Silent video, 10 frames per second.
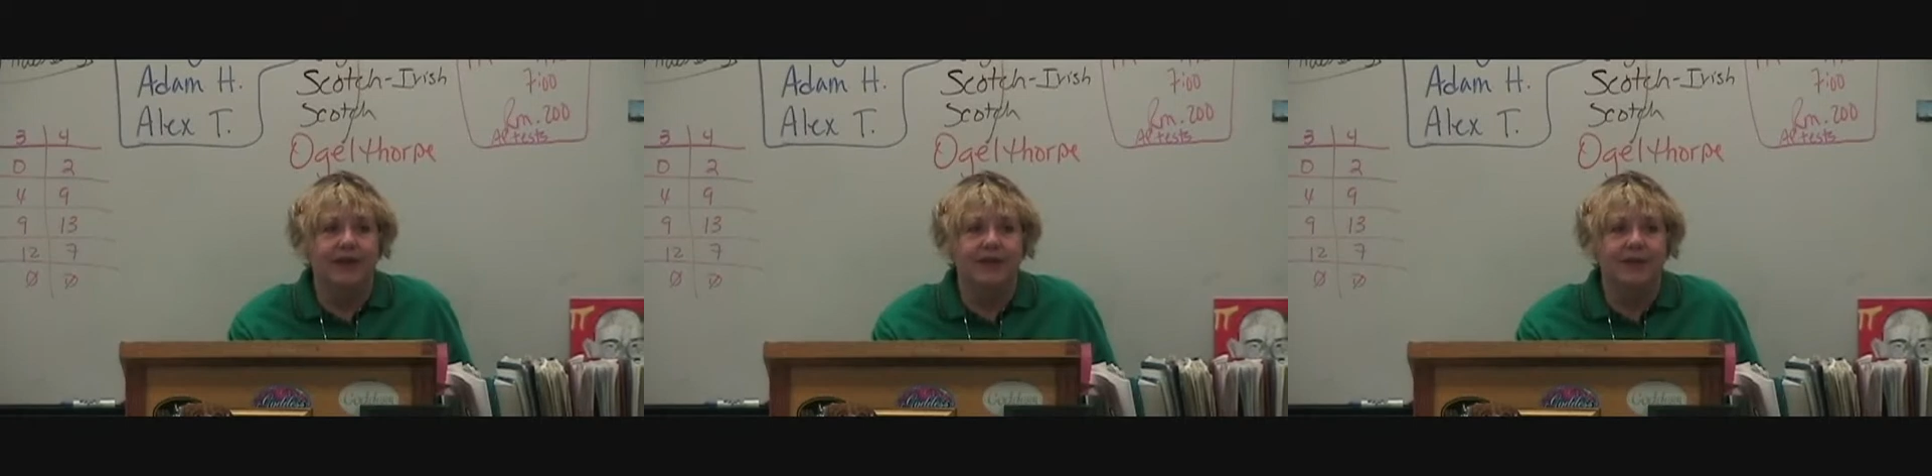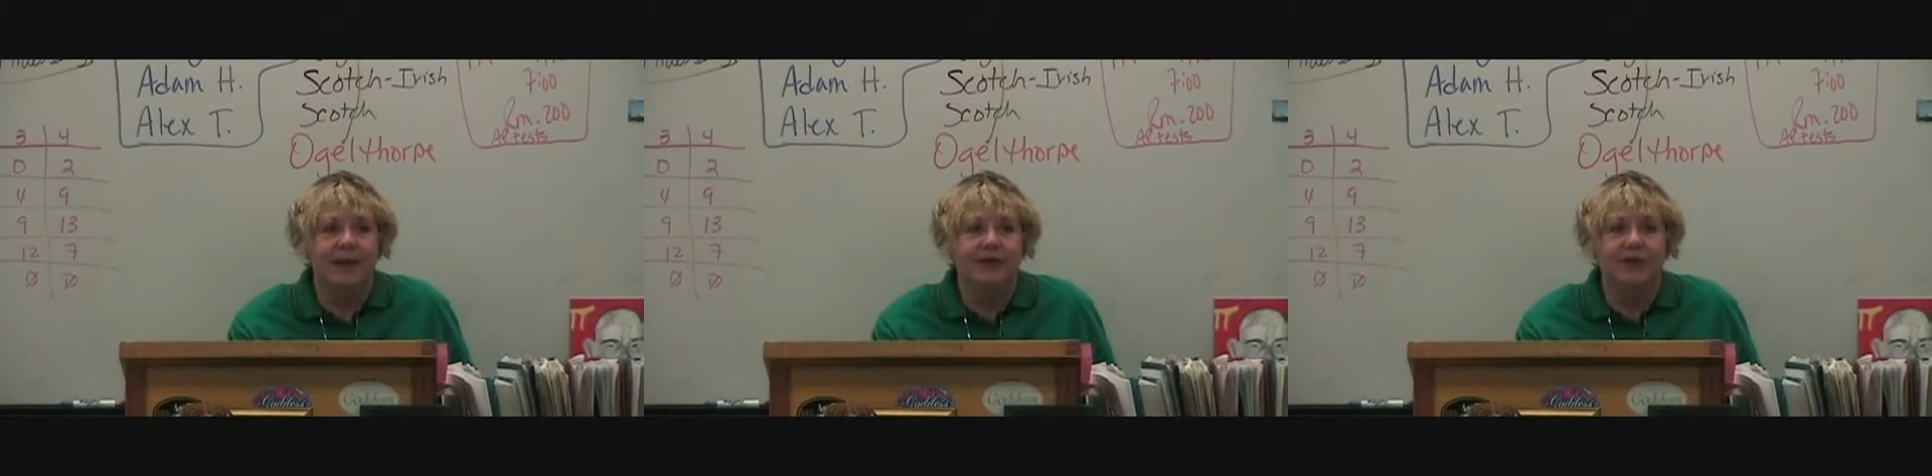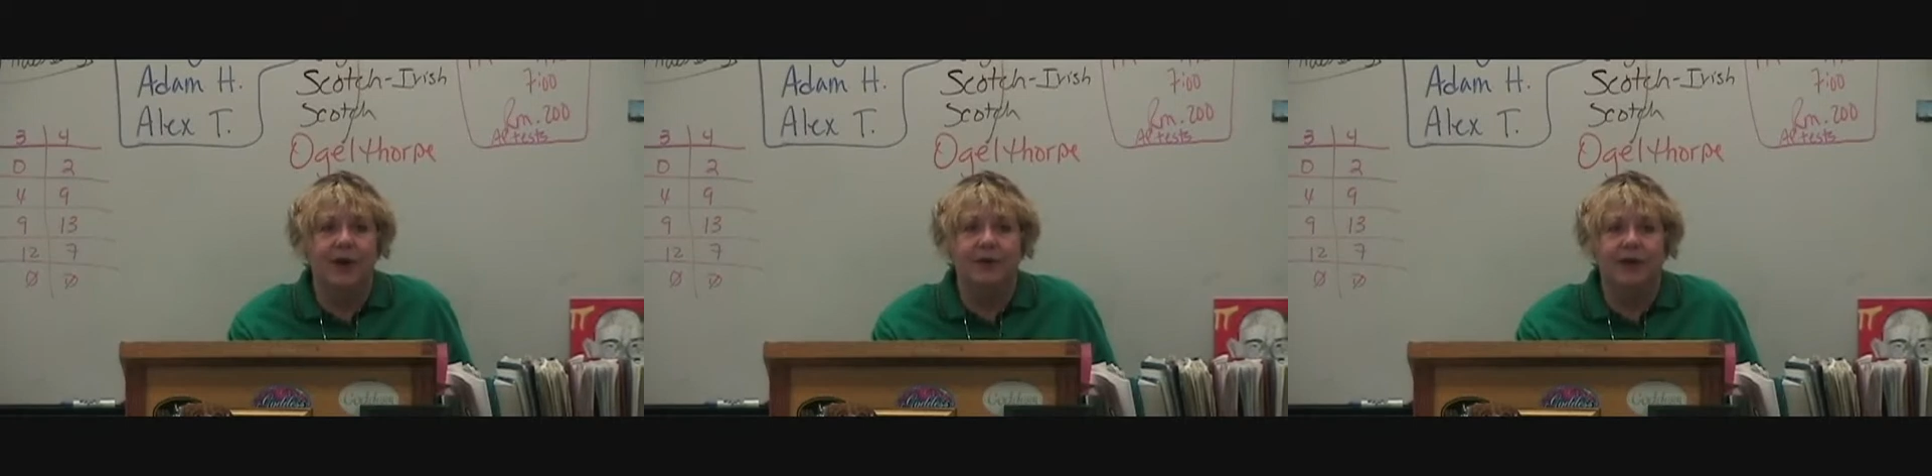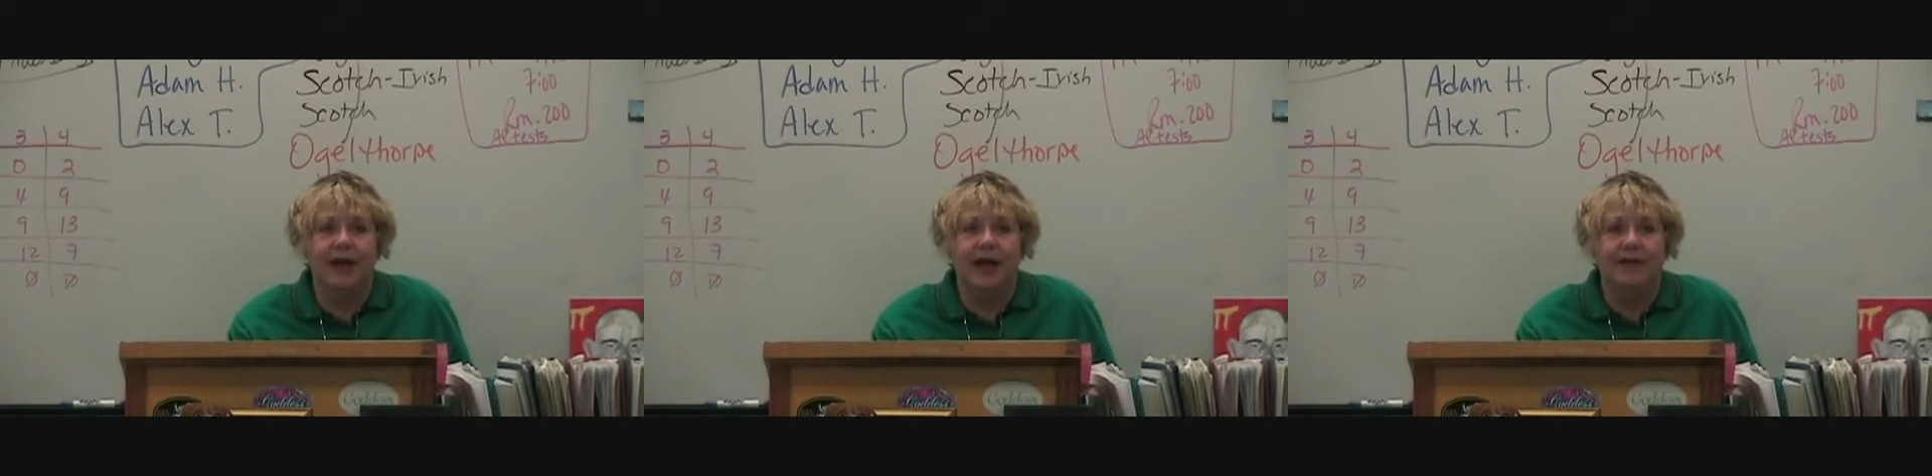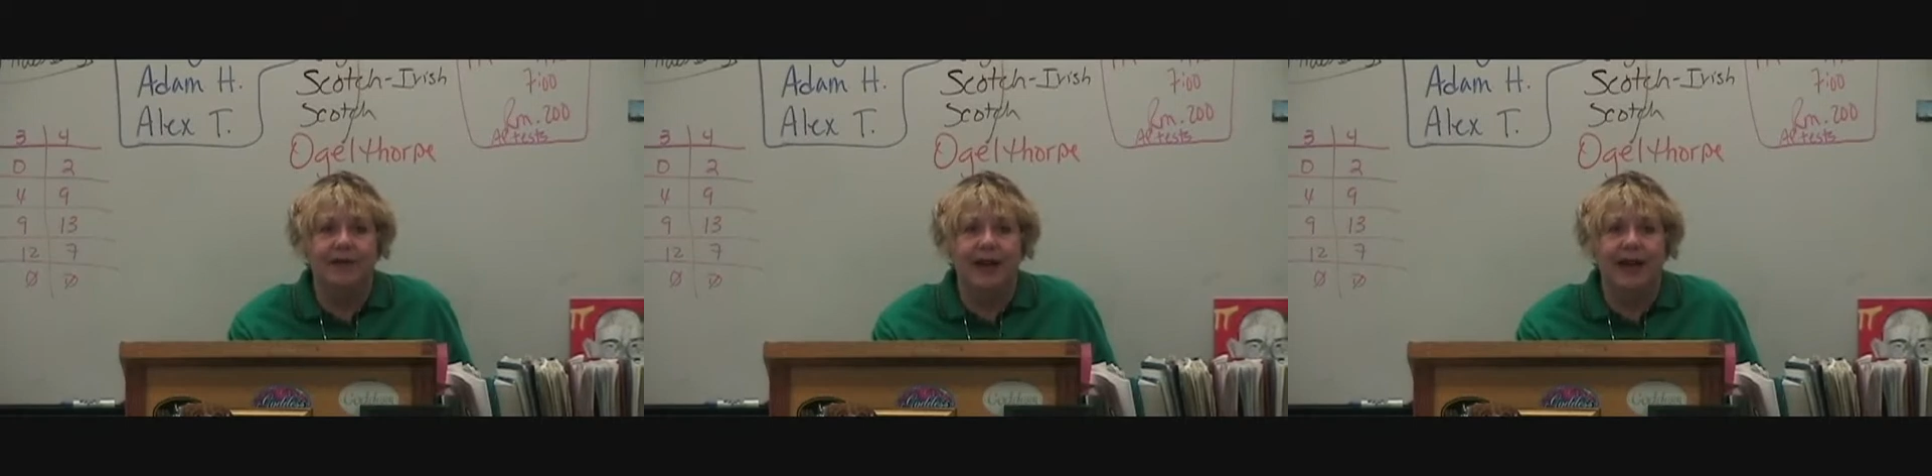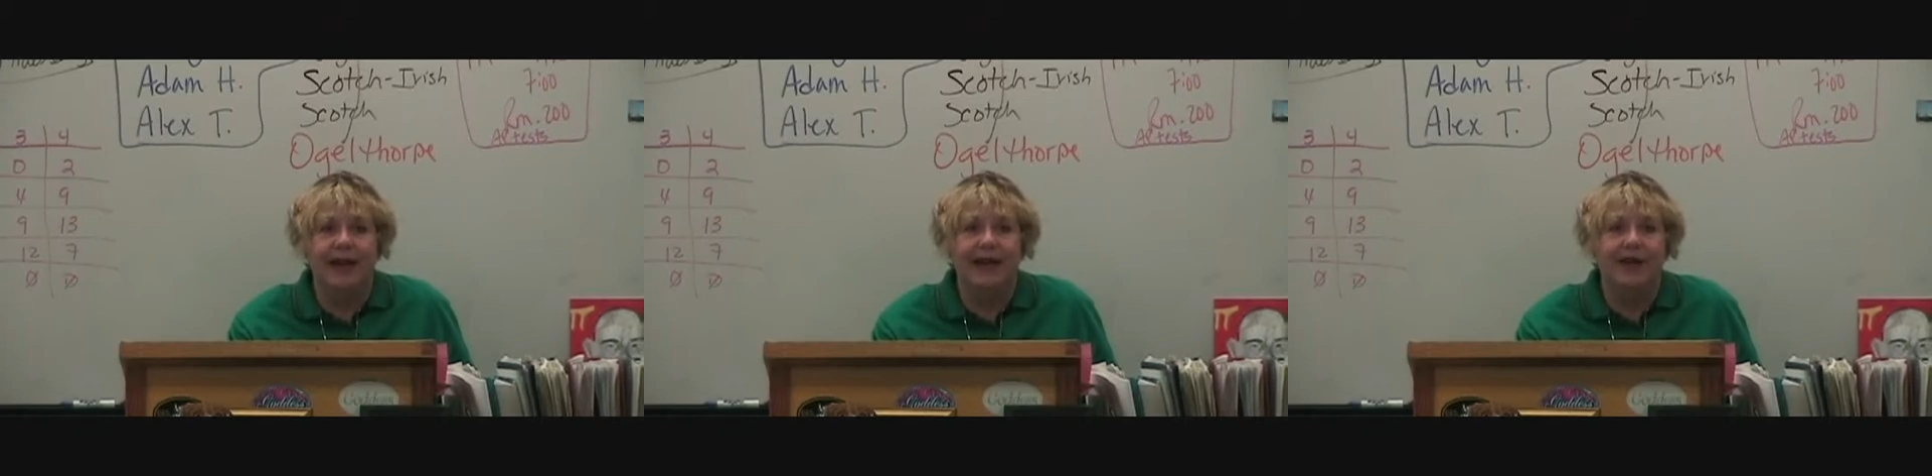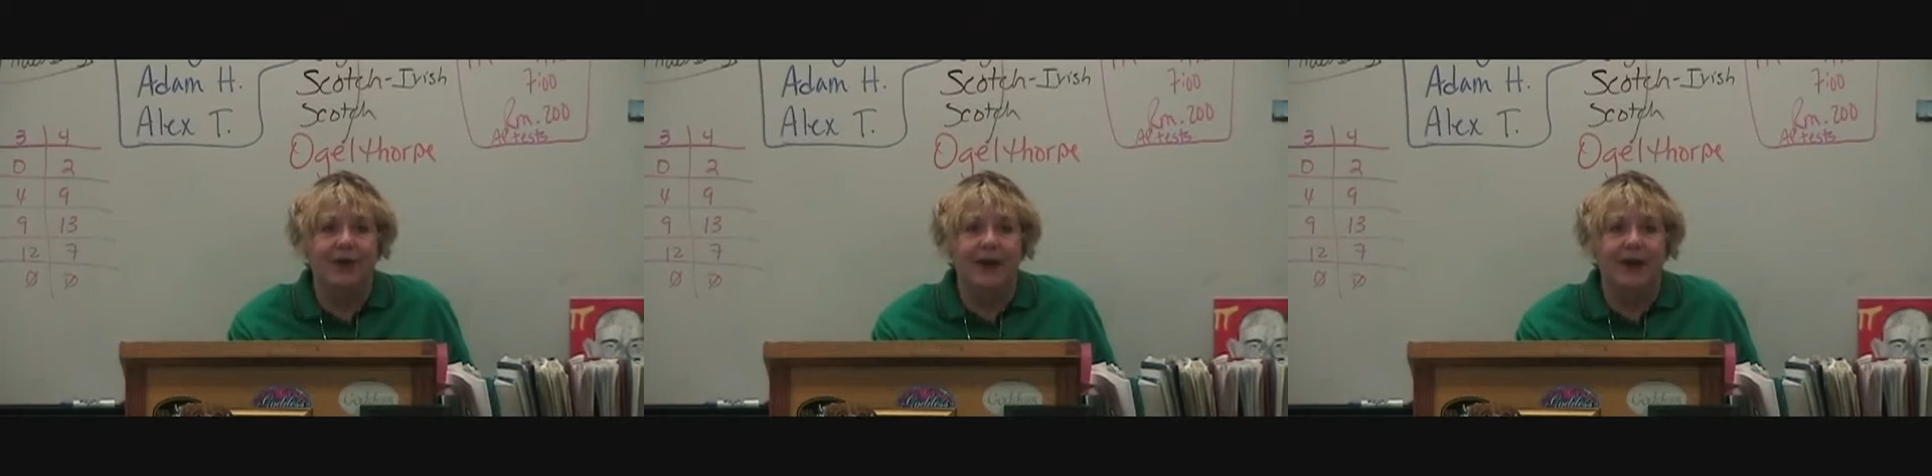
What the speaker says: it just meant you owned a lot of land and